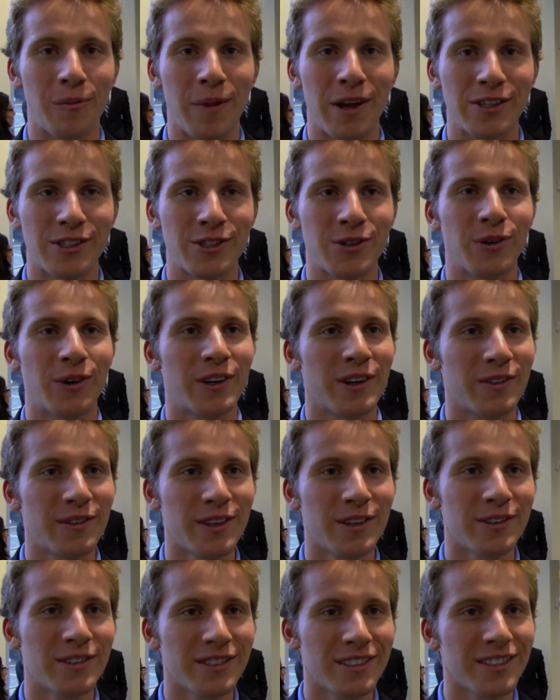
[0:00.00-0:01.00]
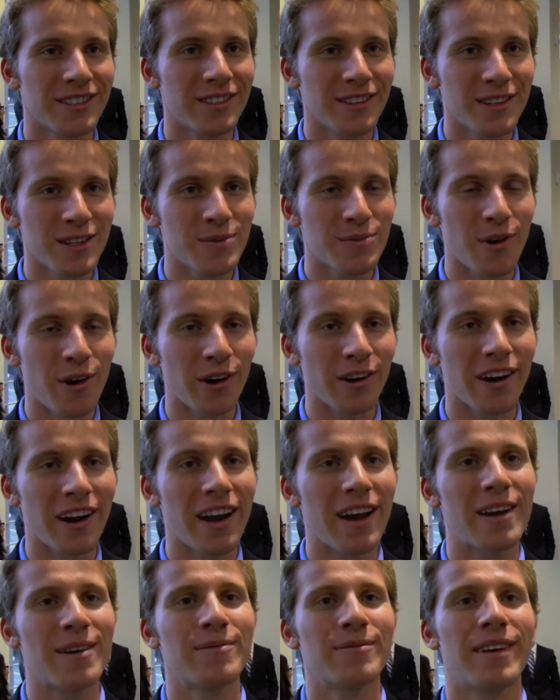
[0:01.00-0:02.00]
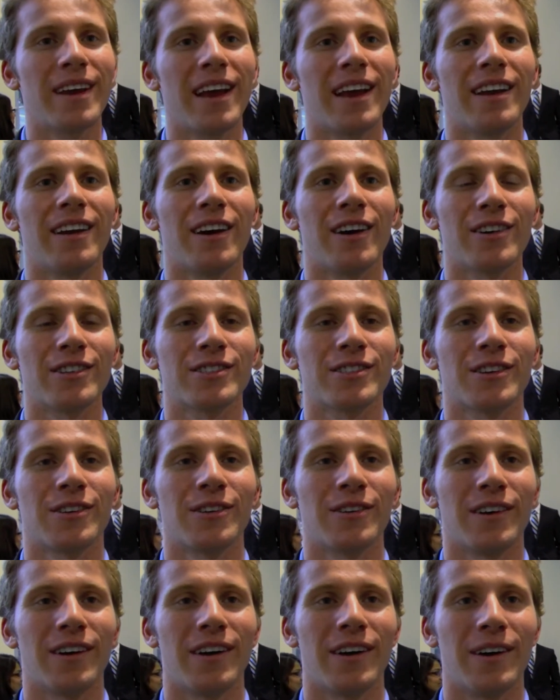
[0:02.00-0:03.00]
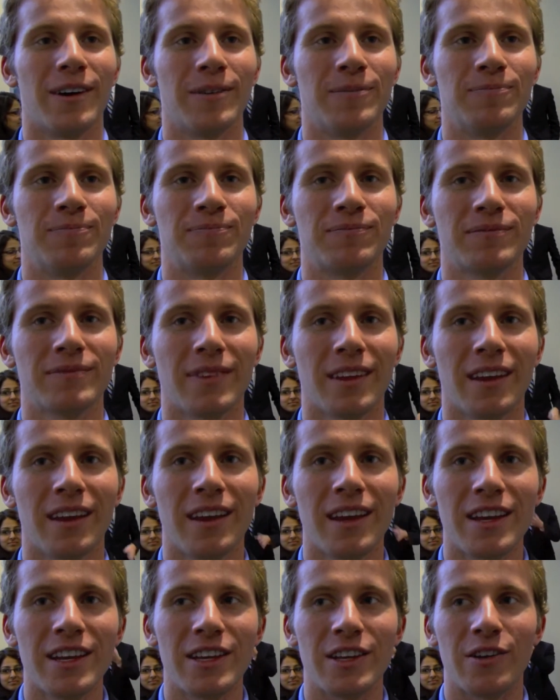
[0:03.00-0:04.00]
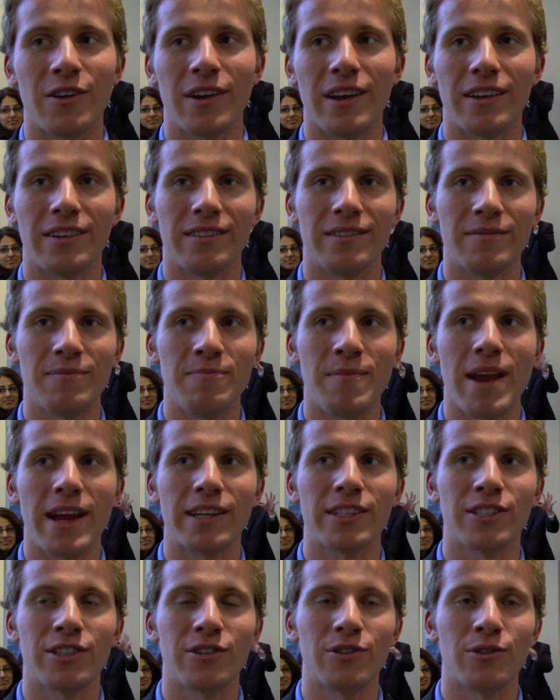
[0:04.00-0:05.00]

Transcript: med school interviews to this program, and also, um, you know, it makes